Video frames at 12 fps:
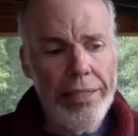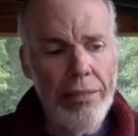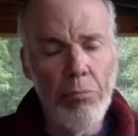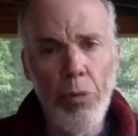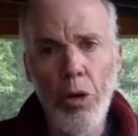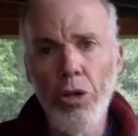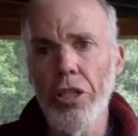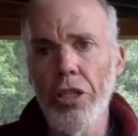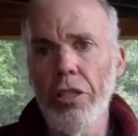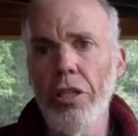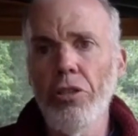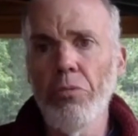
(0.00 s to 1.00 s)
in
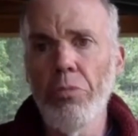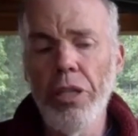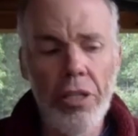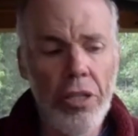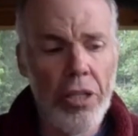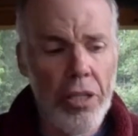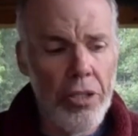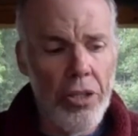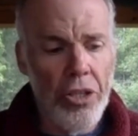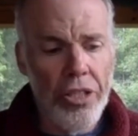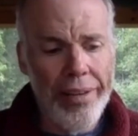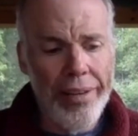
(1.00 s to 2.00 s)
motion, and you begin to
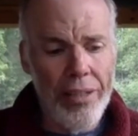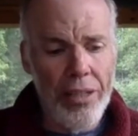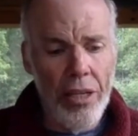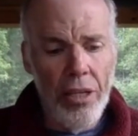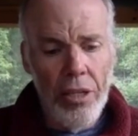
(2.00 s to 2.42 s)
understand